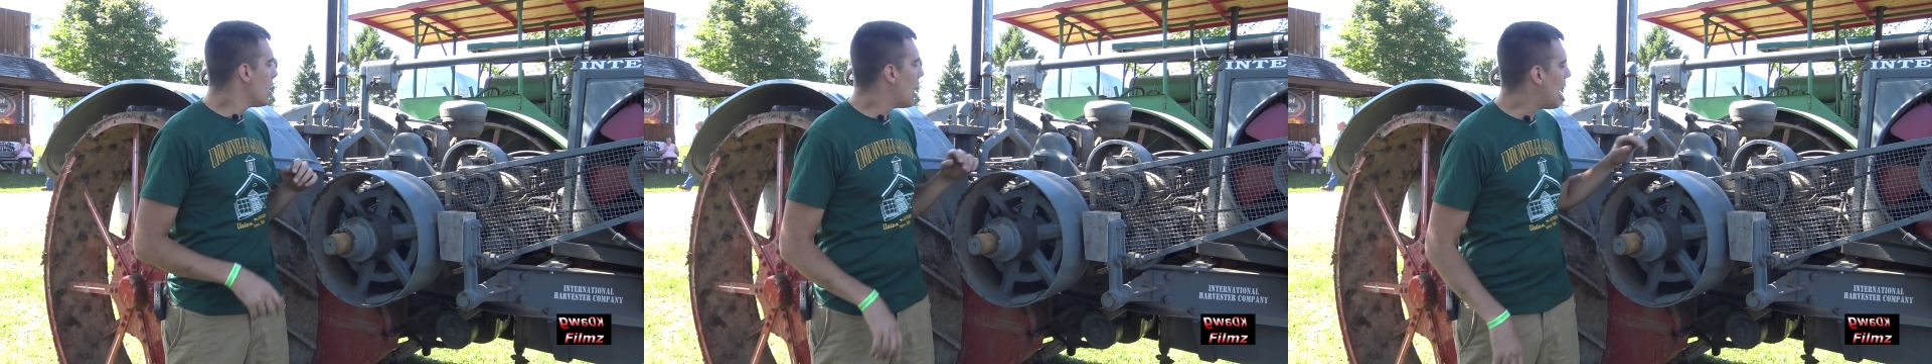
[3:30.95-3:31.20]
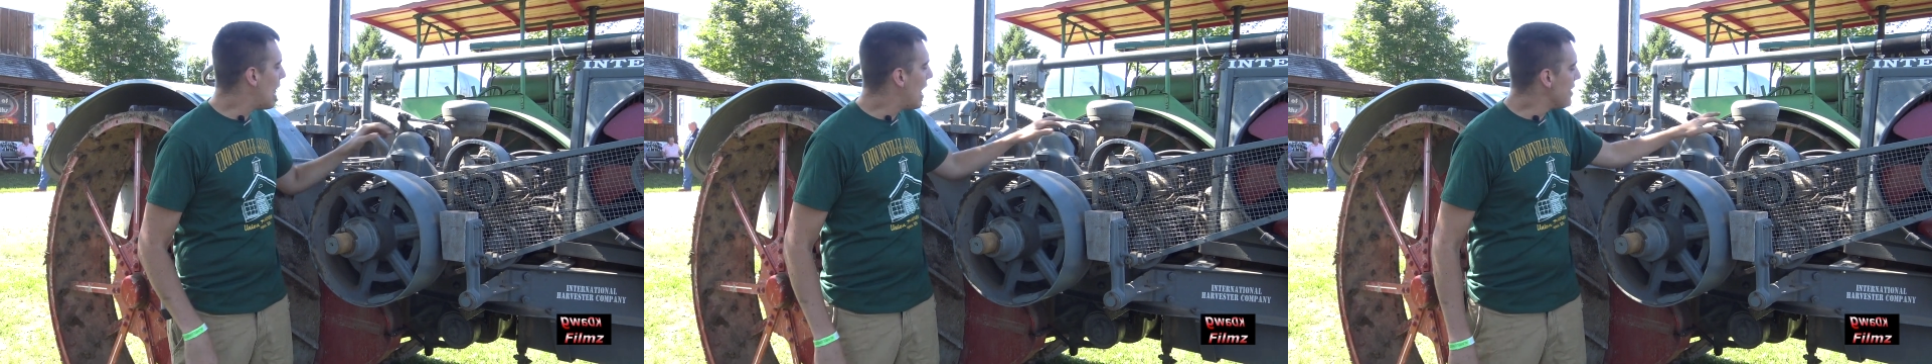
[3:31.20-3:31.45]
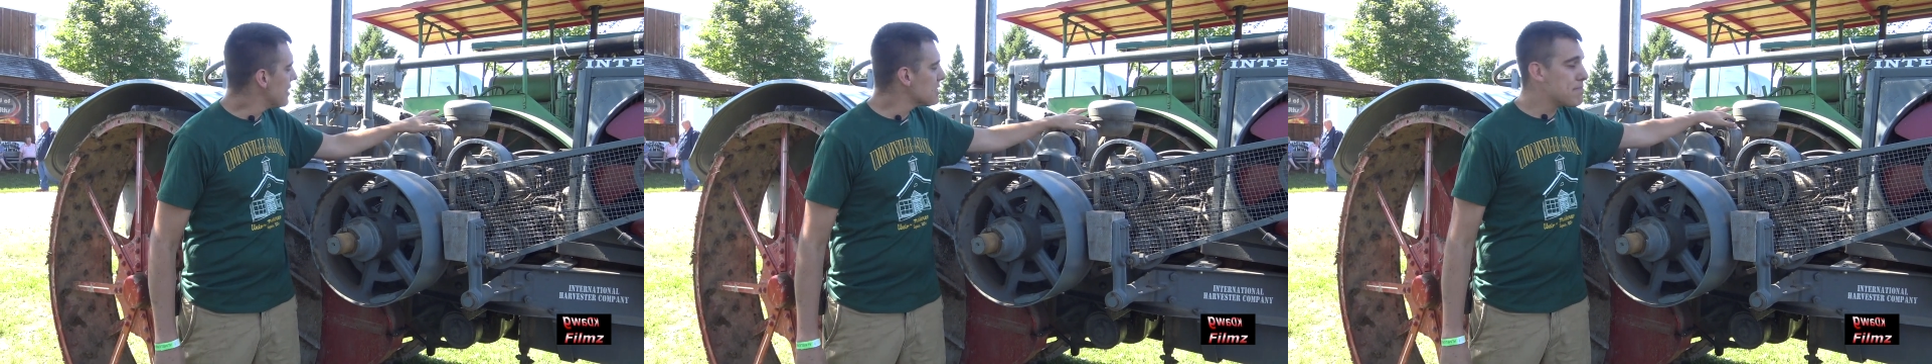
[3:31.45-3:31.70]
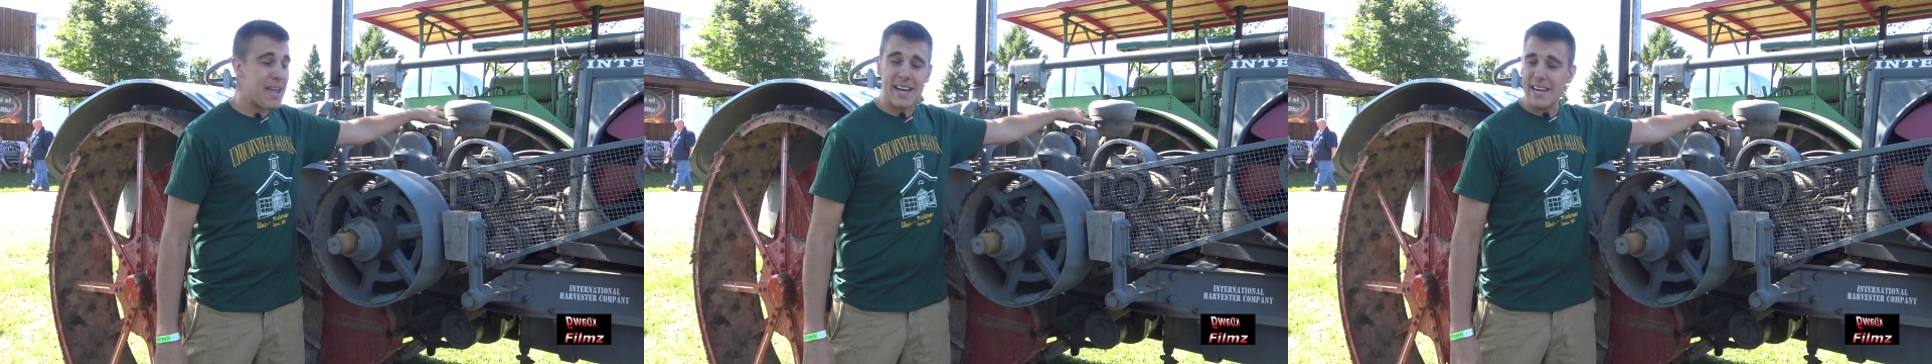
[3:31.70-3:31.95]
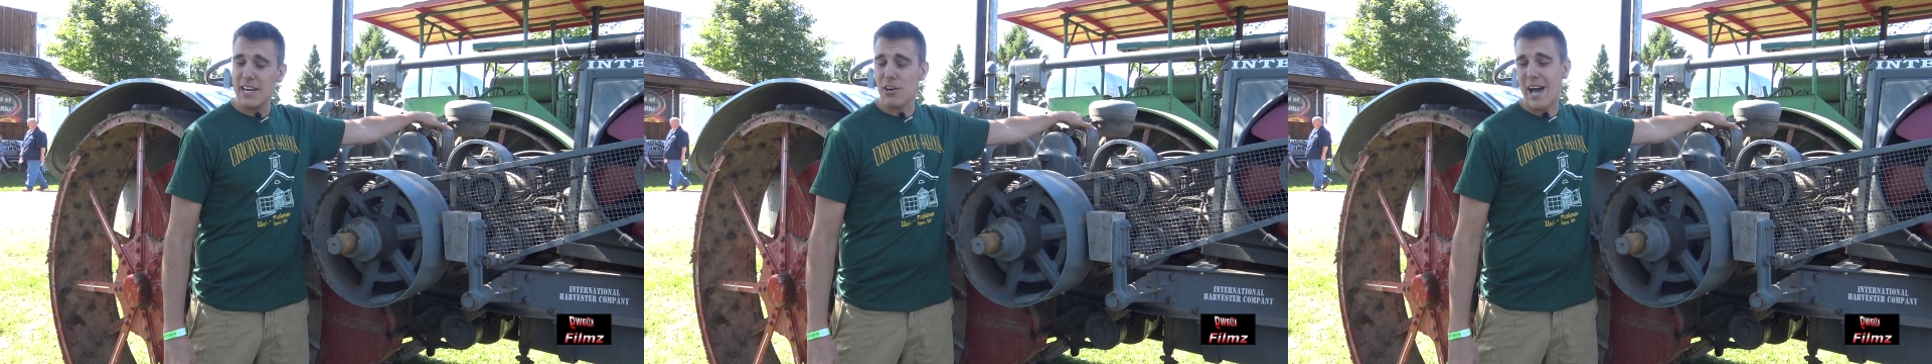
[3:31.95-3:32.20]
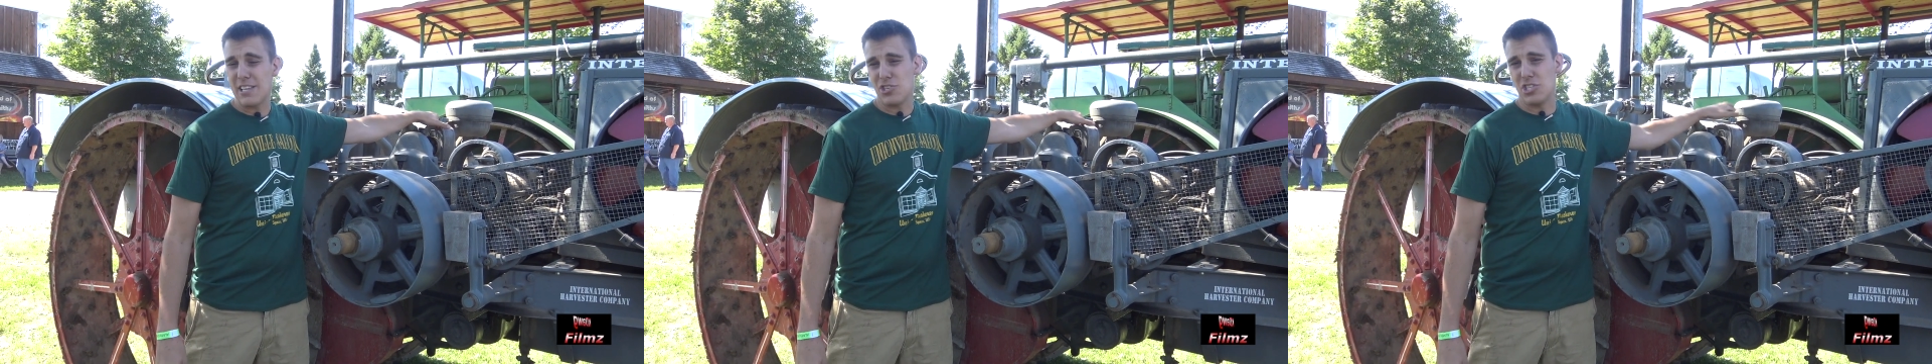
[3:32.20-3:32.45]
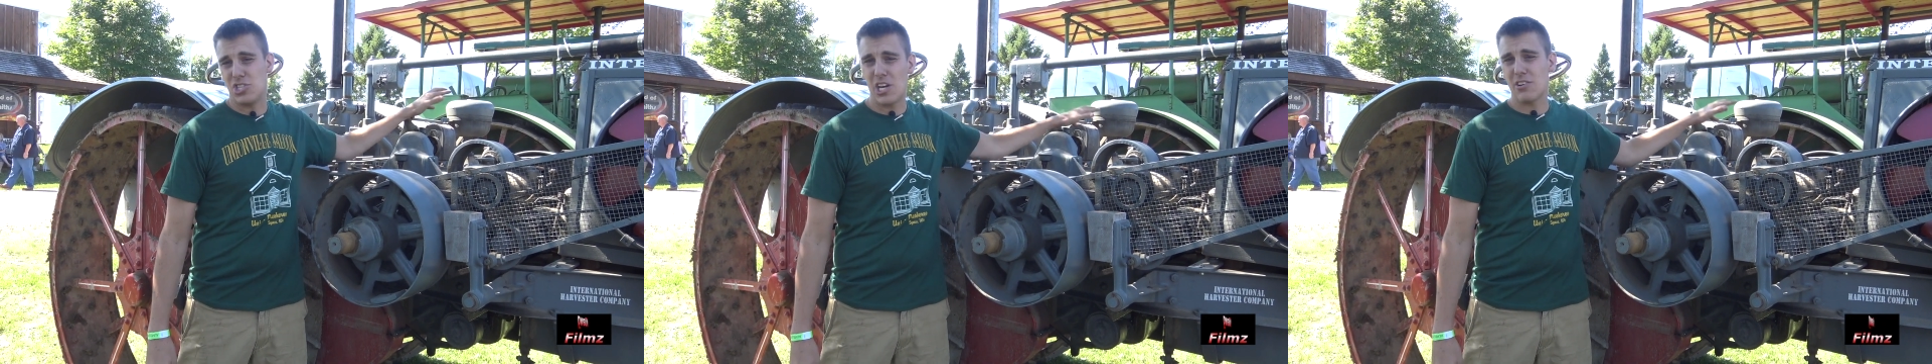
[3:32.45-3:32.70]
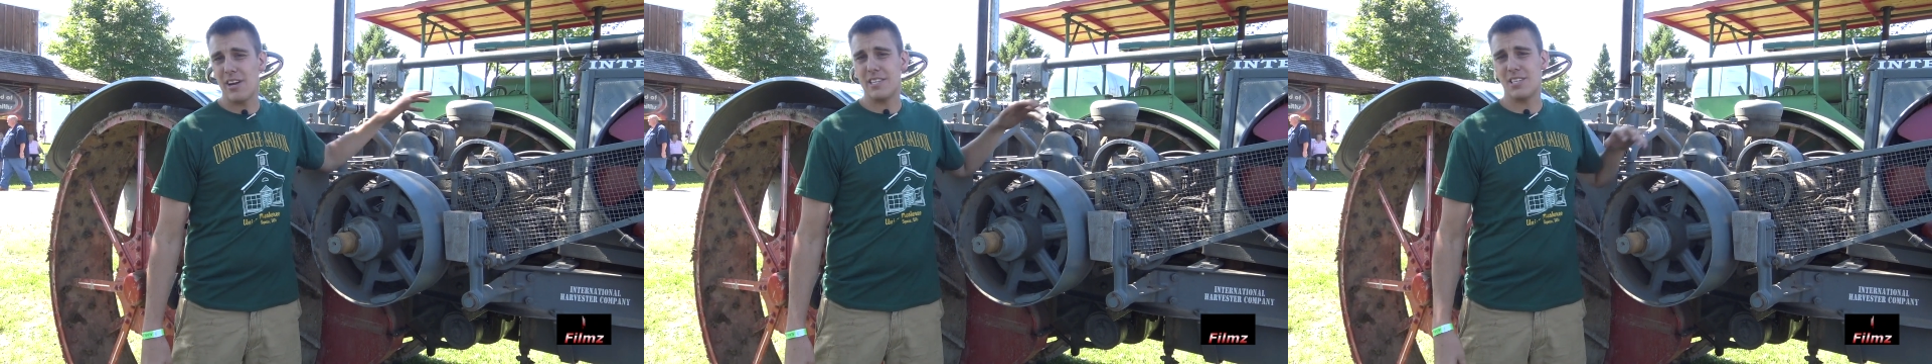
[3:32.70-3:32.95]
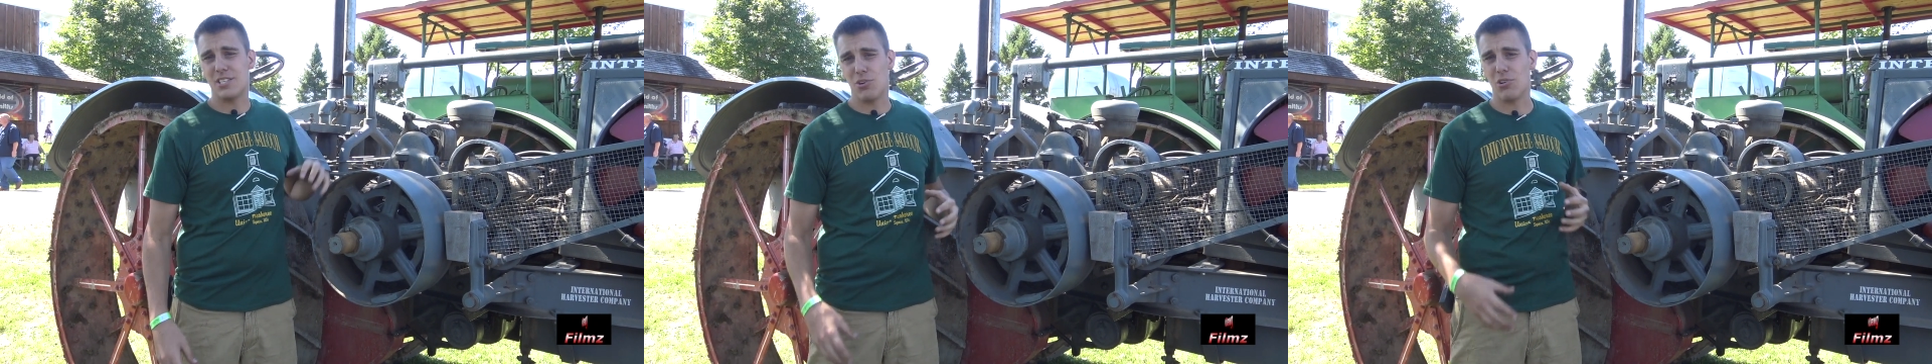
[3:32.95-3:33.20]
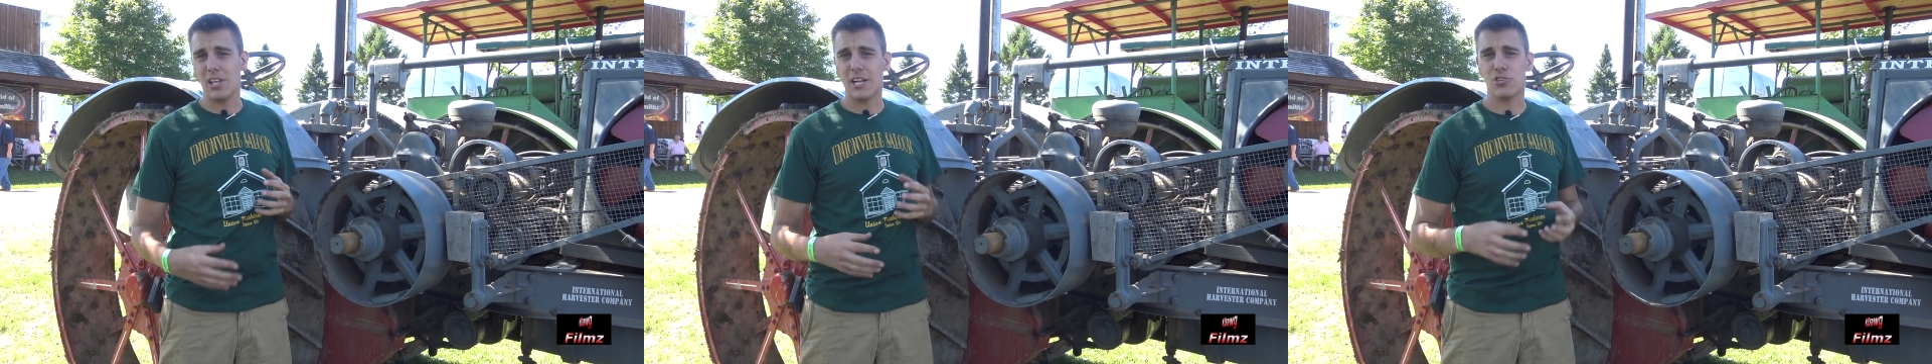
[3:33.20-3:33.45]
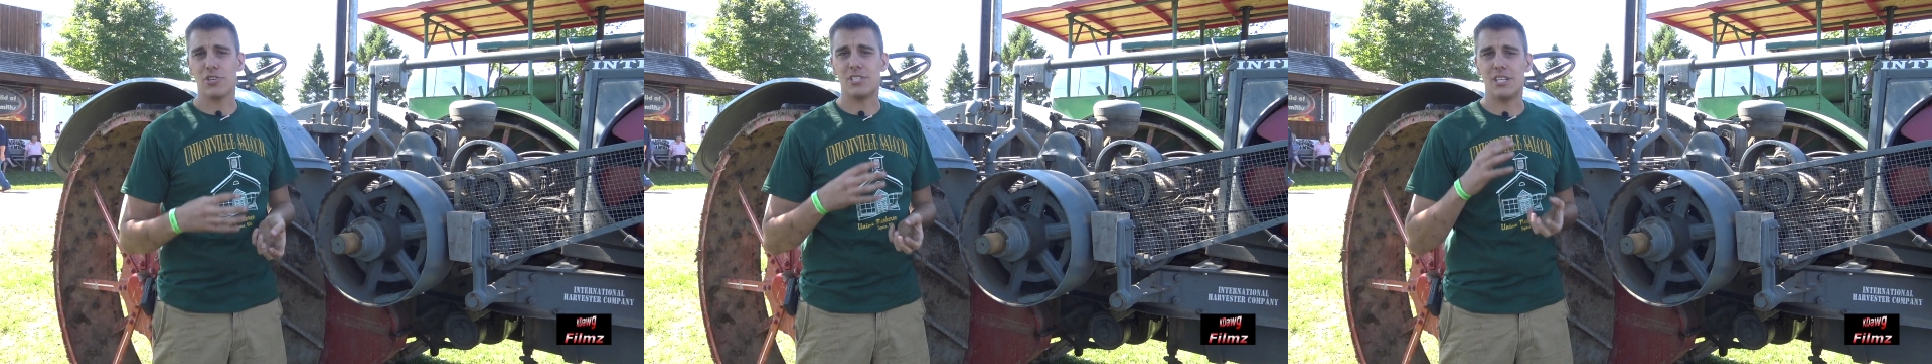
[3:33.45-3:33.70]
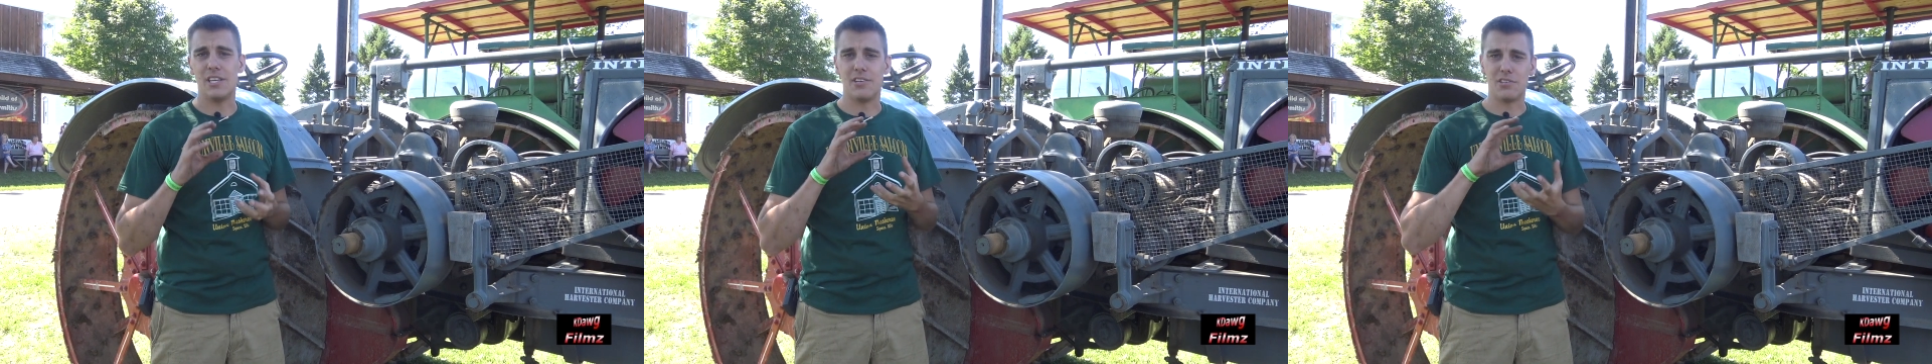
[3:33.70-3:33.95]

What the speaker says: And this Magneto actually generates its own electricity.